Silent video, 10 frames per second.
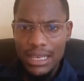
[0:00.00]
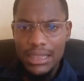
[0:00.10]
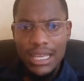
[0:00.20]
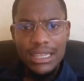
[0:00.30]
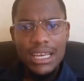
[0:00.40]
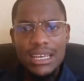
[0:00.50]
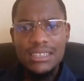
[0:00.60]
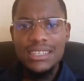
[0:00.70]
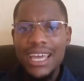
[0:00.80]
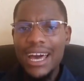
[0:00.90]
That
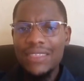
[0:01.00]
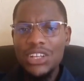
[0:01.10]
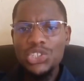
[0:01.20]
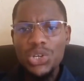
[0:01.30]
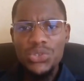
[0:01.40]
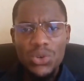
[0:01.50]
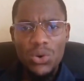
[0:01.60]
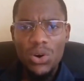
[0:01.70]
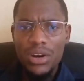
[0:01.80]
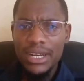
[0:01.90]
is, they are not just
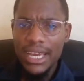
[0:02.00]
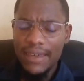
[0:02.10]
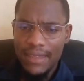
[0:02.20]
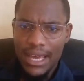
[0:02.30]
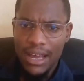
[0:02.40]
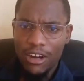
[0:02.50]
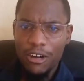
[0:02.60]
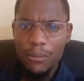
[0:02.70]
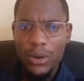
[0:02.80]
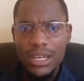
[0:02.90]
occurring anyhow,
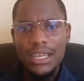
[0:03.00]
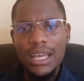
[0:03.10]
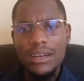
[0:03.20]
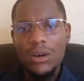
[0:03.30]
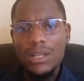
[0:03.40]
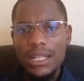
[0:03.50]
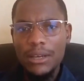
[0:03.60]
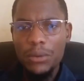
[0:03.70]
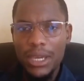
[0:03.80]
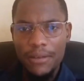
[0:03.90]
but in an orderly
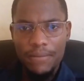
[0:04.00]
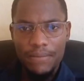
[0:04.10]
way.